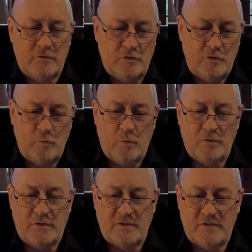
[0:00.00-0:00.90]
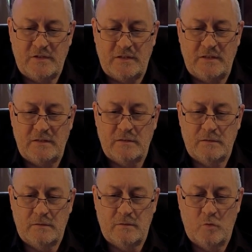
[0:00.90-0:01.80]
do you want to see
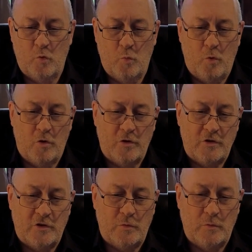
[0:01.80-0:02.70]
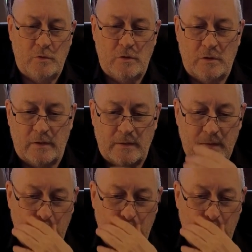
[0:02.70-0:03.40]
what you look like?